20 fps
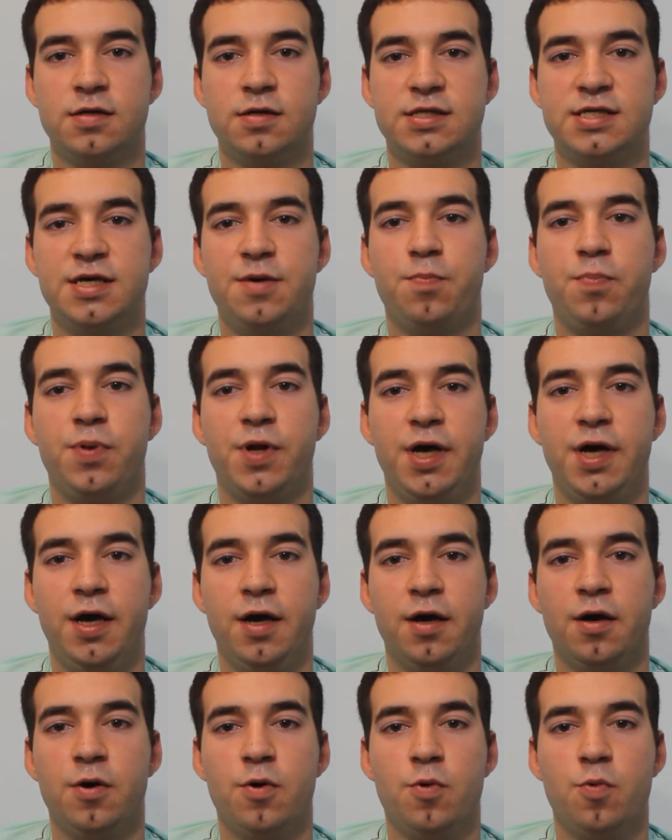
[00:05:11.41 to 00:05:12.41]

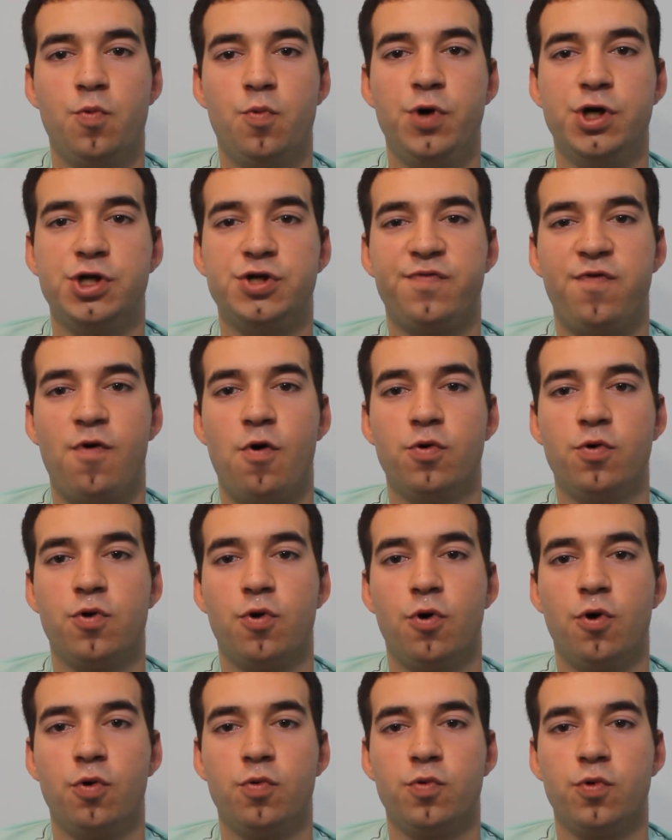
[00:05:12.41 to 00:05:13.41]
simply which
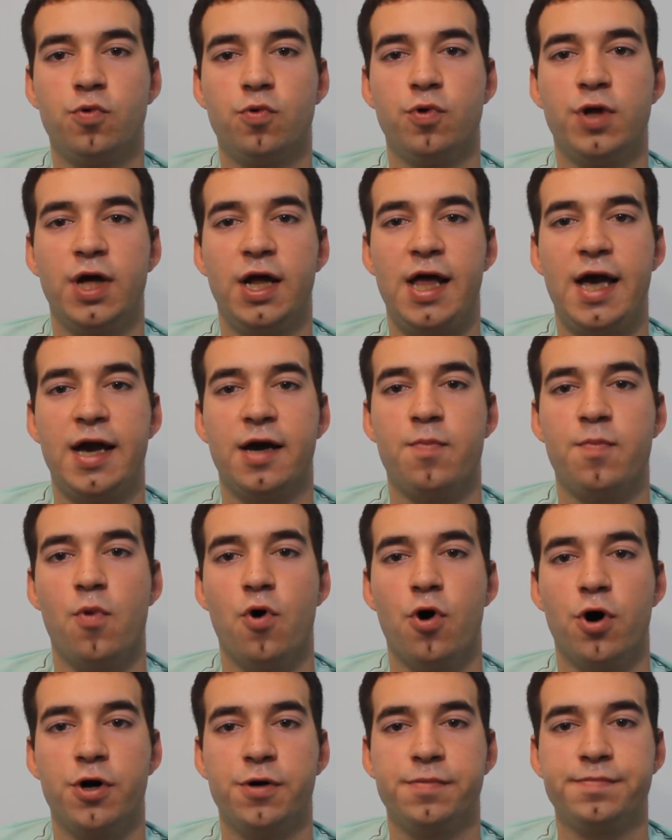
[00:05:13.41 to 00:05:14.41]
photo do they like
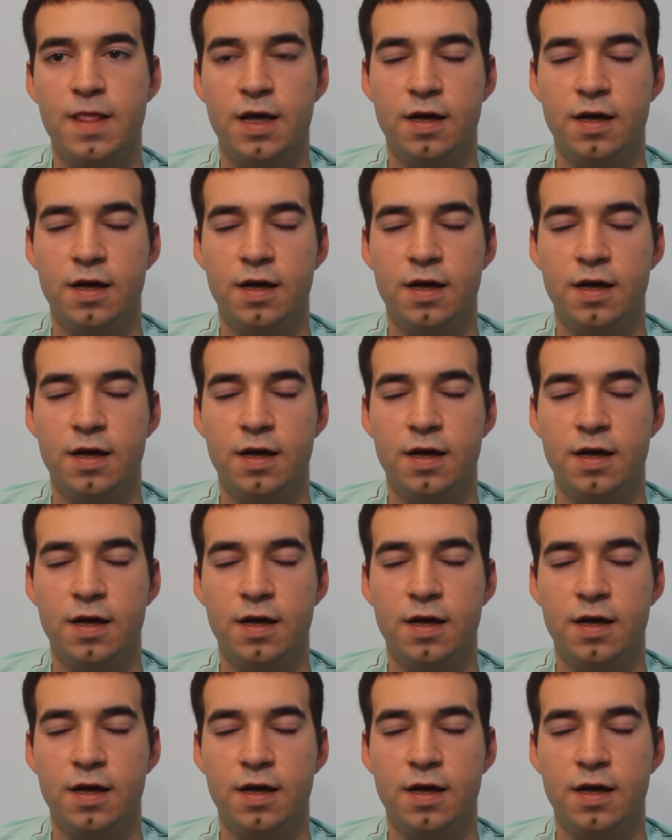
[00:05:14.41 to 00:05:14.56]
more.